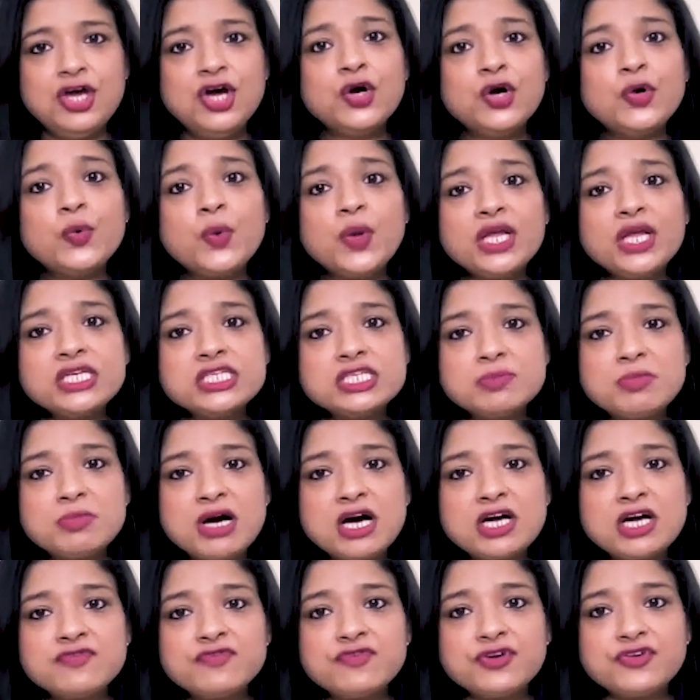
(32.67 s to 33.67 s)
Growing
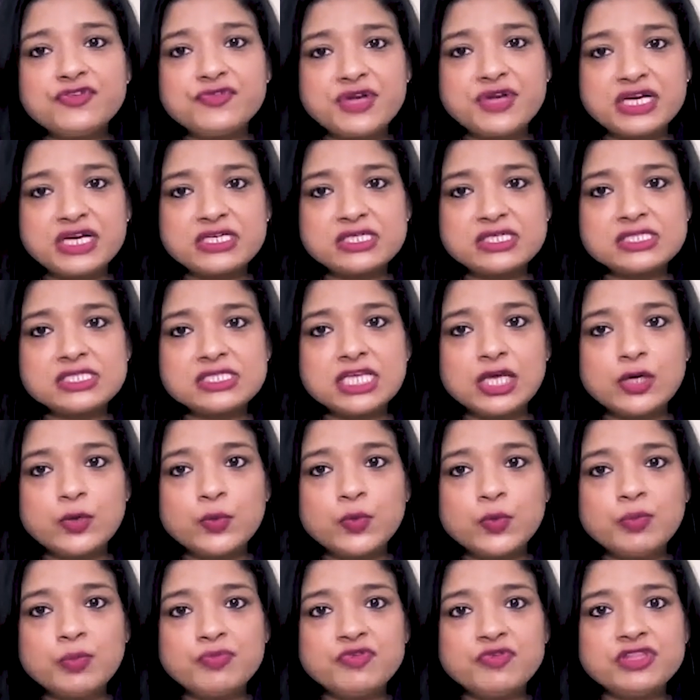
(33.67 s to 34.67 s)
demand for tractors
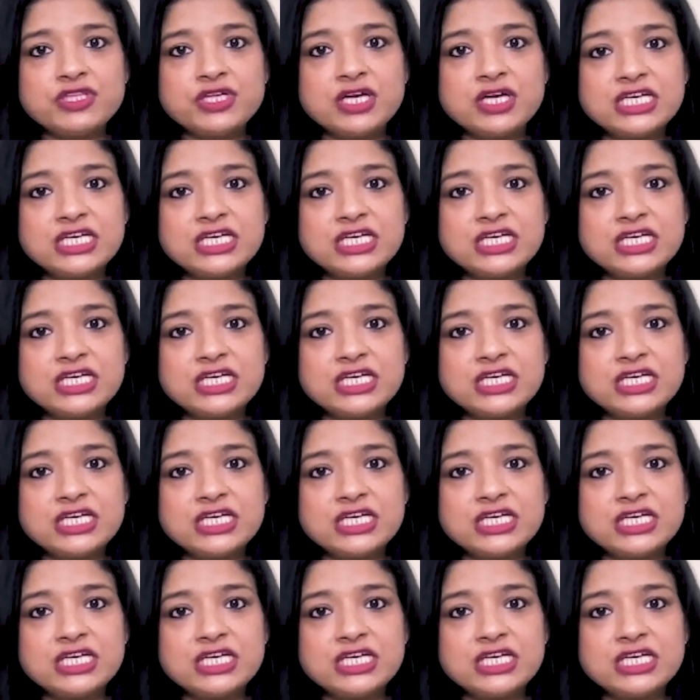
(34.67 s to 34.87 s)
equipped with